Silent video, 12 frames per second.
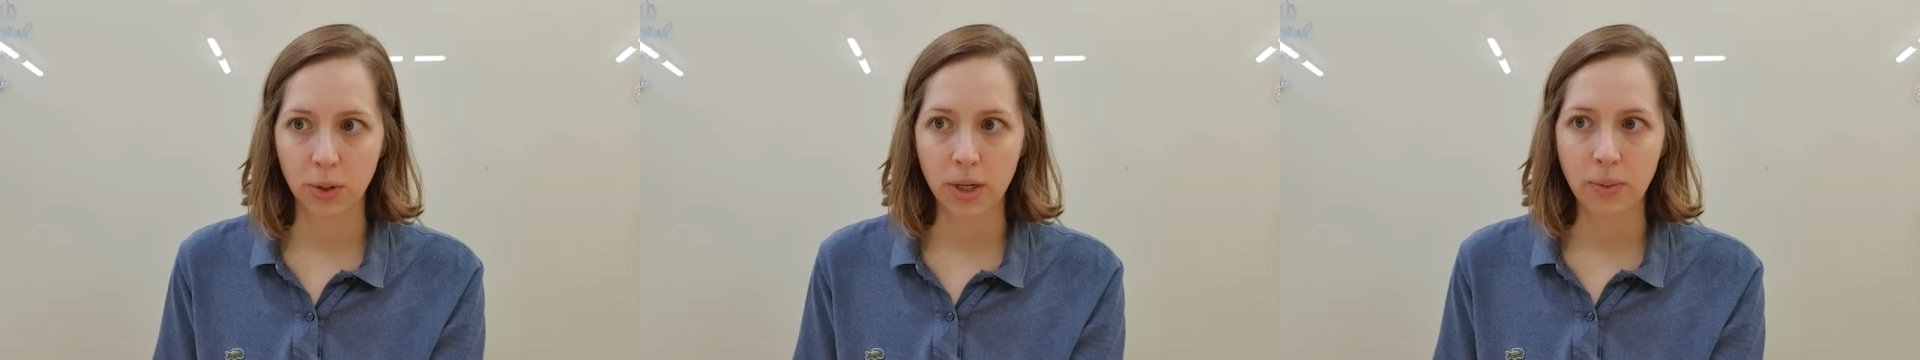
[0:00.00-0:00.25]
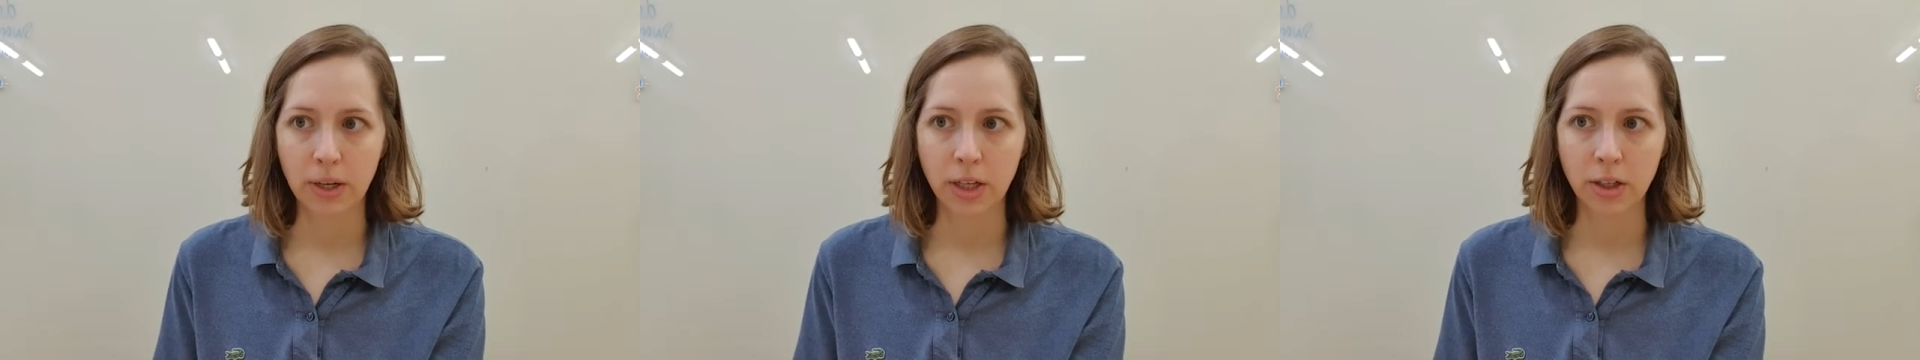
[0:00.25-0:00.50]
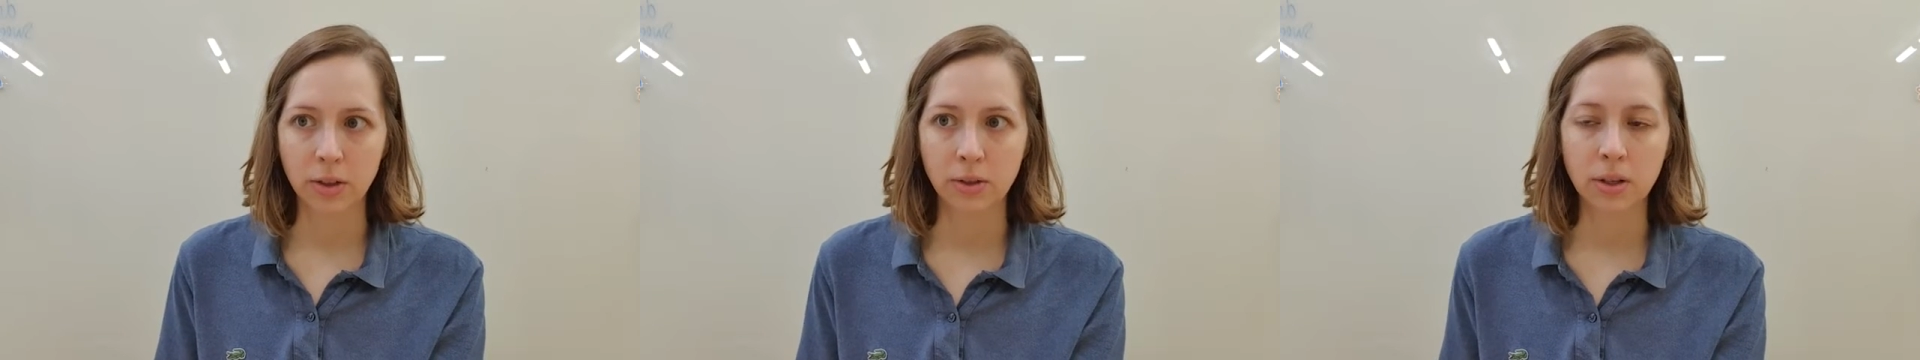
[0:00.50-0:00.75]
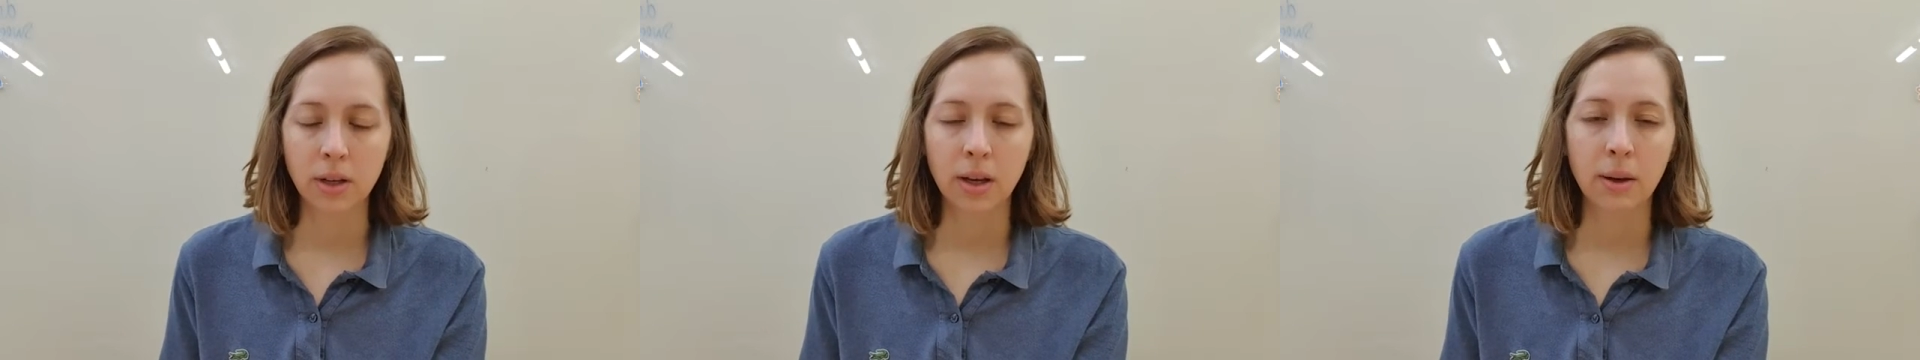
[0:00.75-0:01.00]
we can use
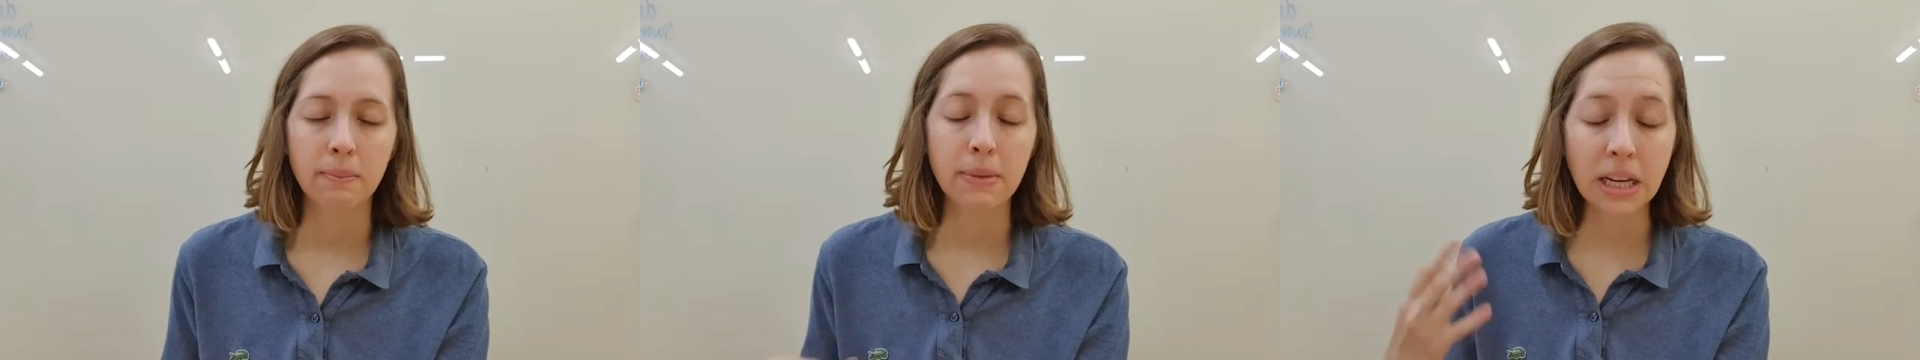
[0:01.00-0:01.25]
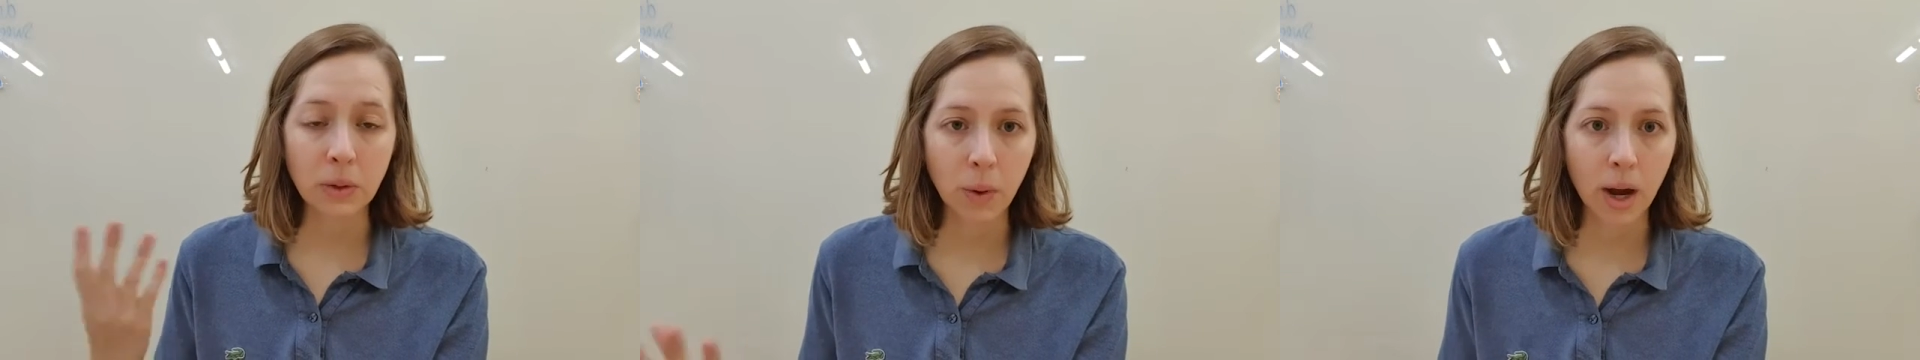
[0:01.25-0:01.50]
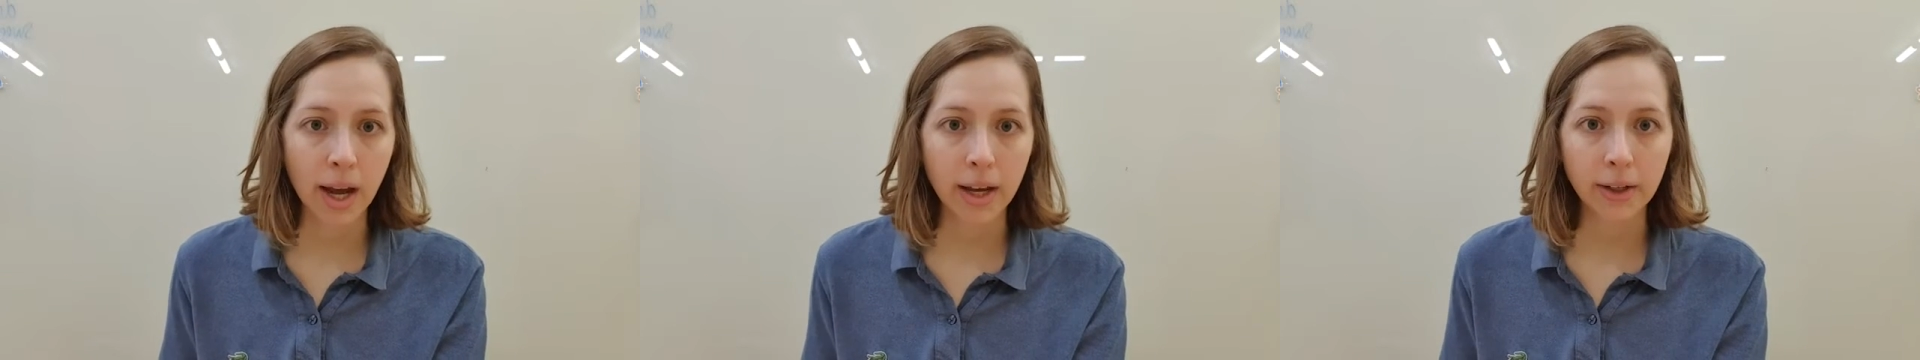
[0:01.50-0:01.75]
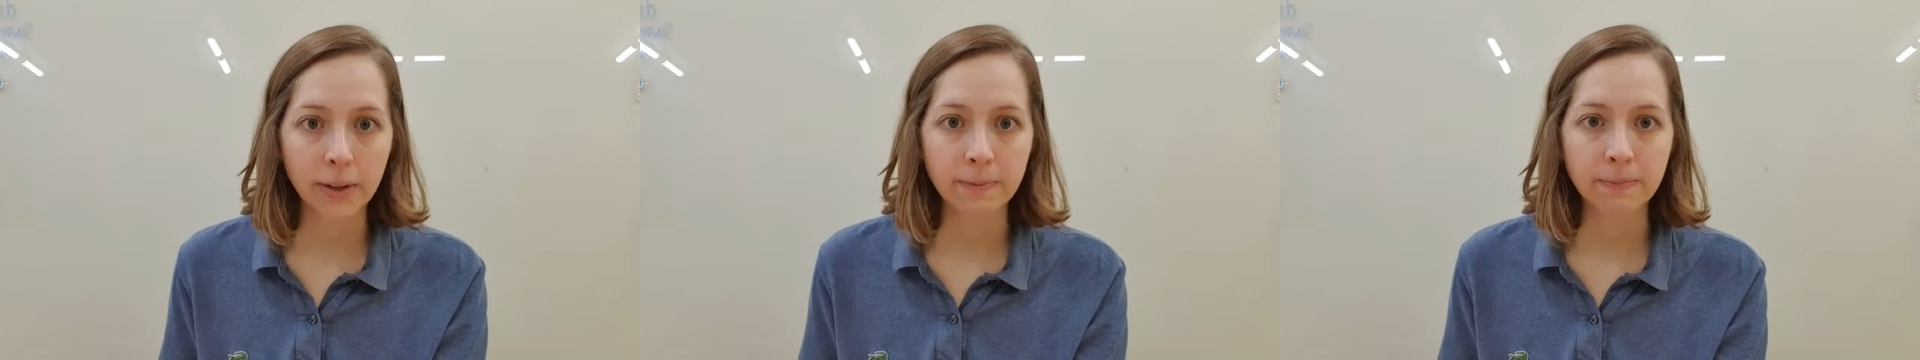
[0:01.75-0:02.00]

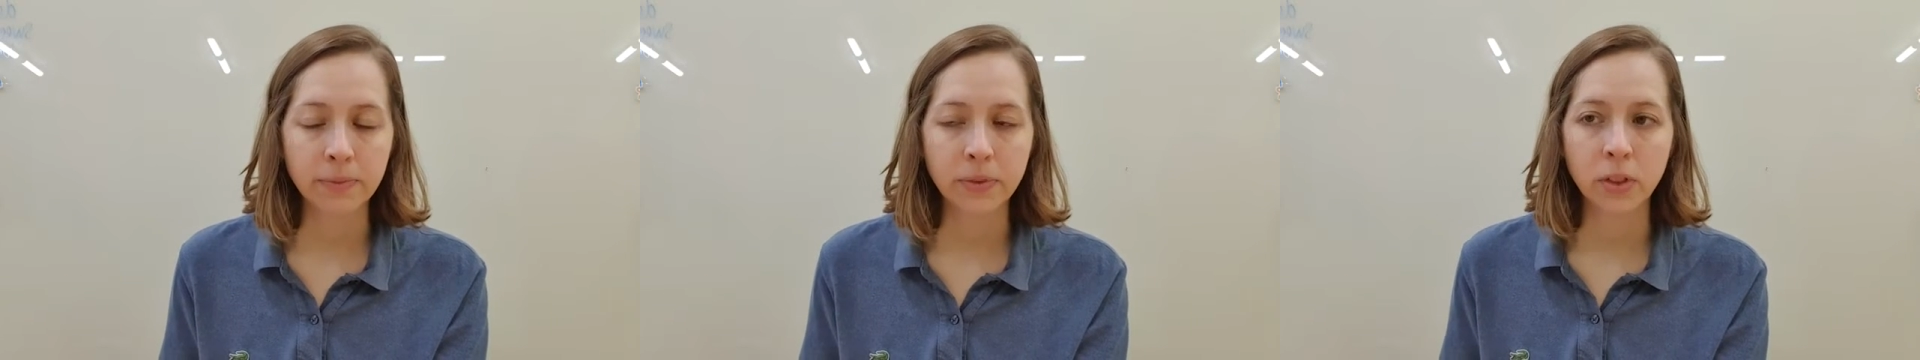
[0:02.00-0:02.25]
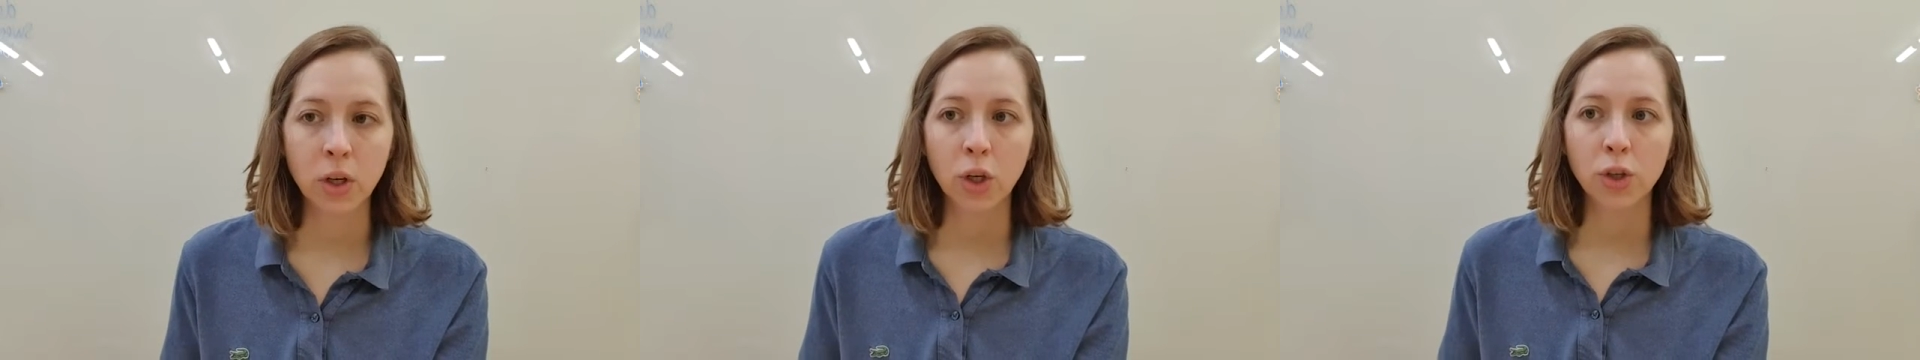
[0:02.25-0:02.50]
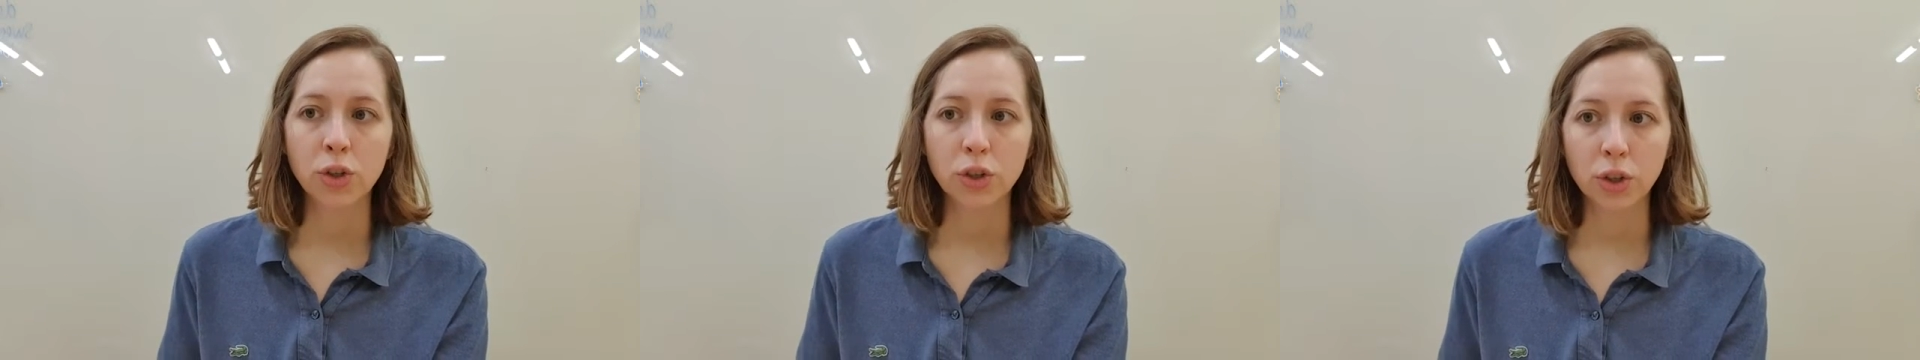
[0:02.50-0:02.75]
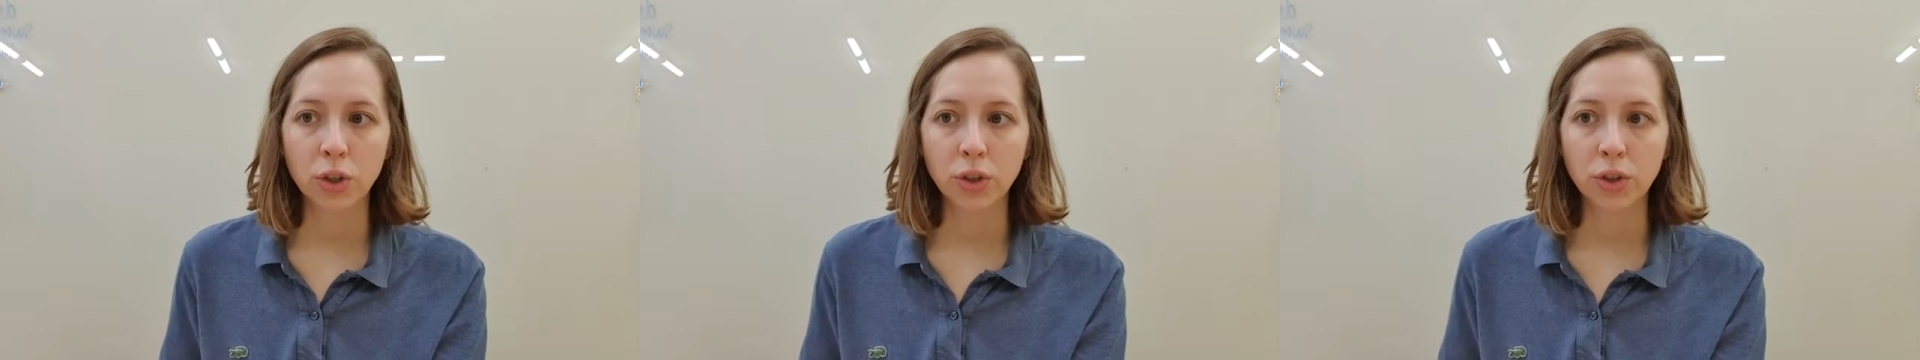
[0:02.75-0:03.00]
meanwhile,
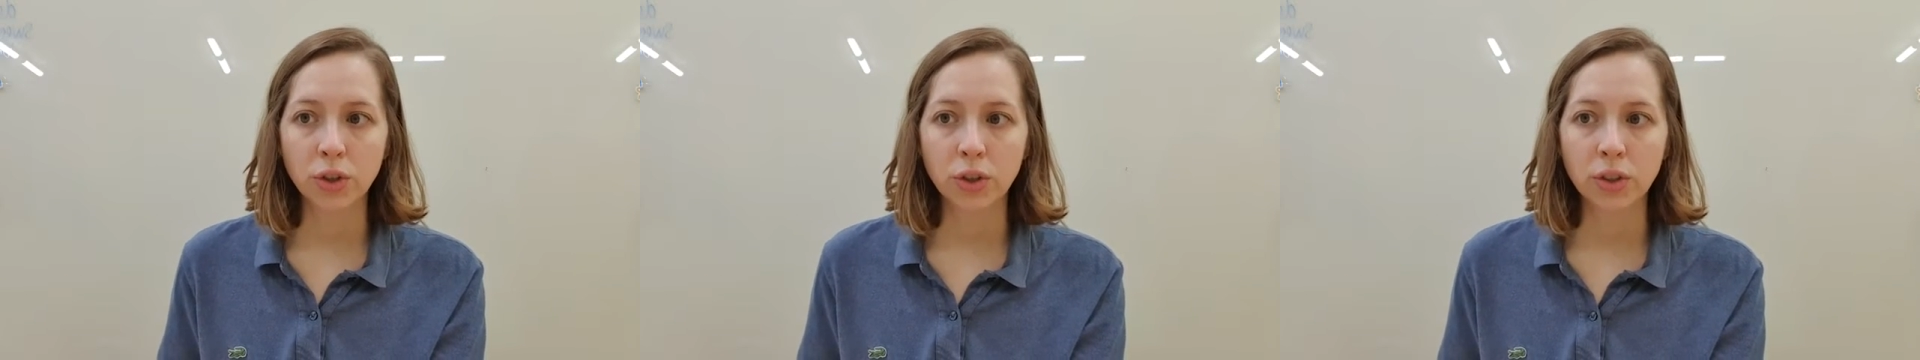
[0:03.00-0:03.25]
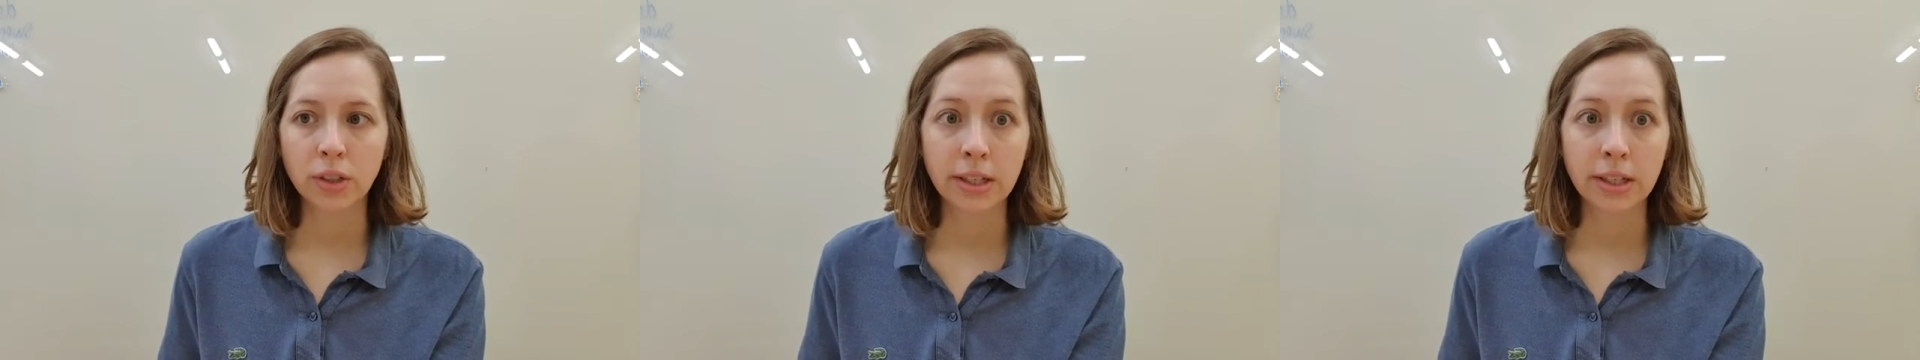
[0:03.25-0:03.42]
soon,